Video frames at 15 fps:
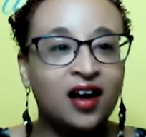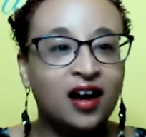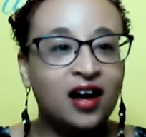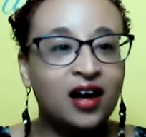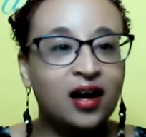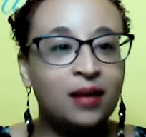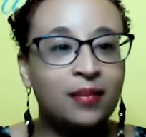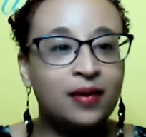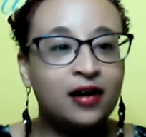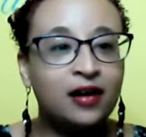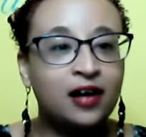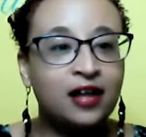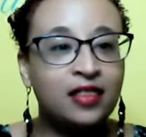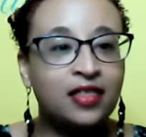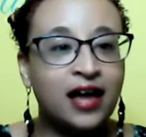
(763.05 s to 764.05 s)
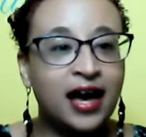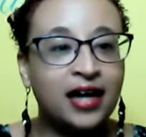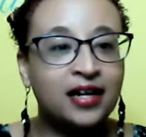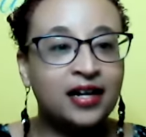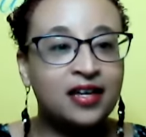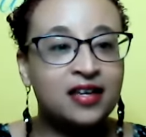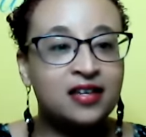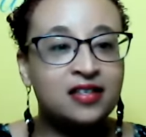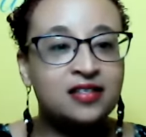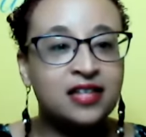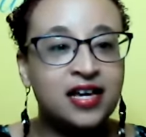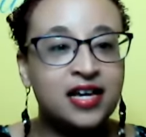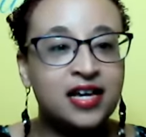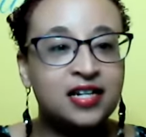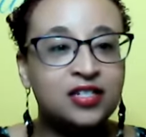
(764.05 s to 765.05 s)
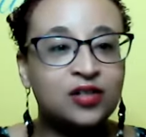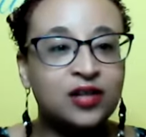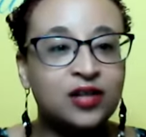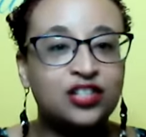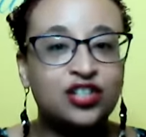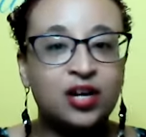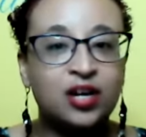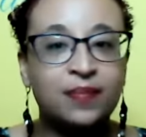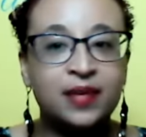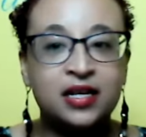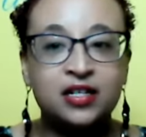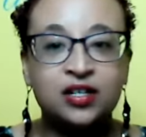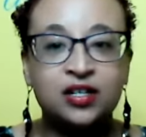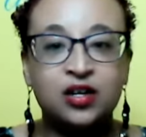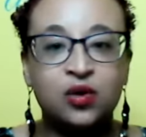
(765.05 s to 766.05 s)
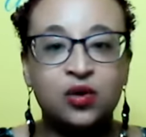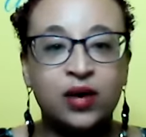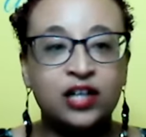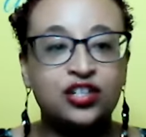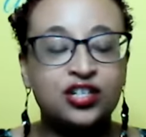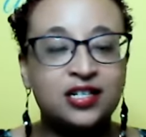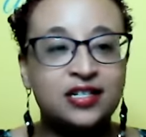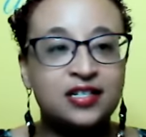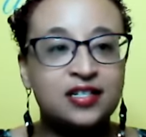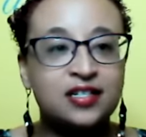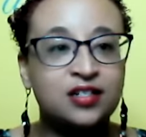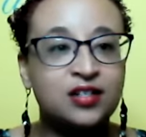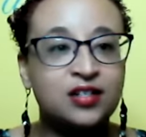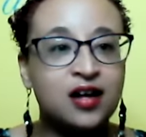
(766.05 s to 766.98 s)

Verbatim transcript: Um, that is it. So let's jump into the questions.